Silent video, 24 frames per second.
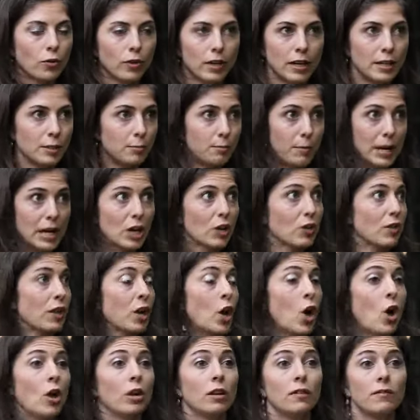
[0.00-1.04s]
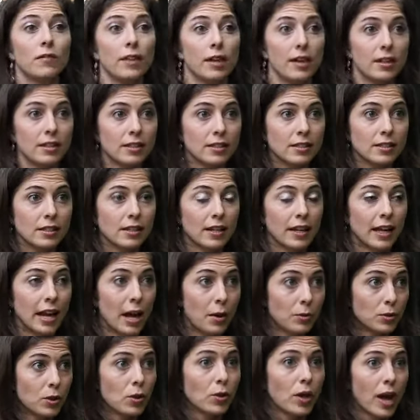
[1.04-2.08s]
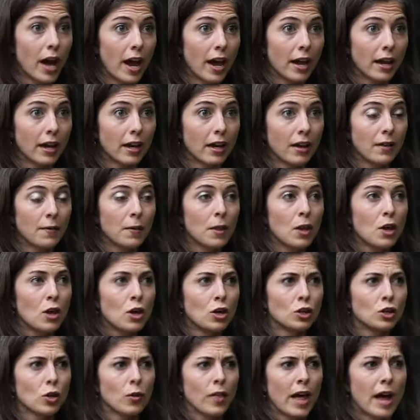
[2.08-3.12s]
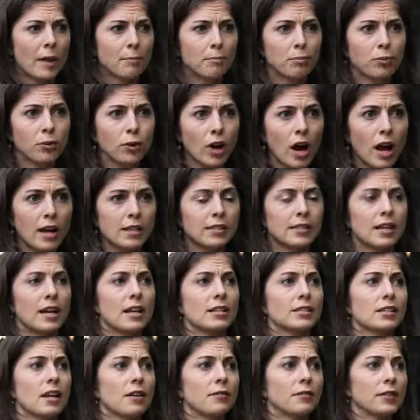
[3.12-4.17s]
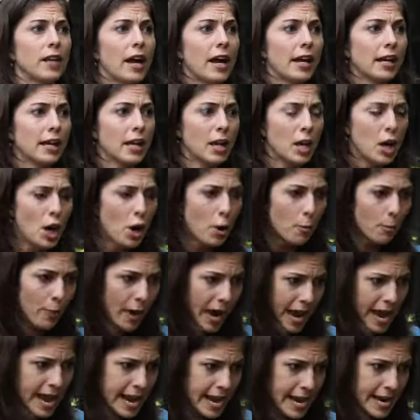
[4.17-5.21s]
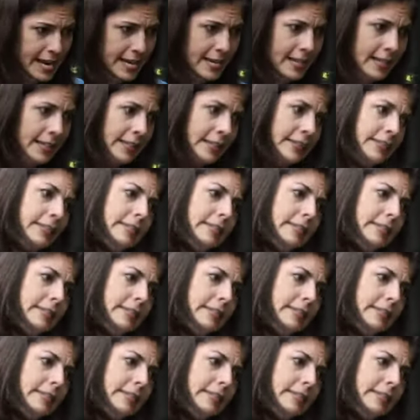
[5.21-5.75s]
he's bigger than all of this, and I was okay. So that process of like pain,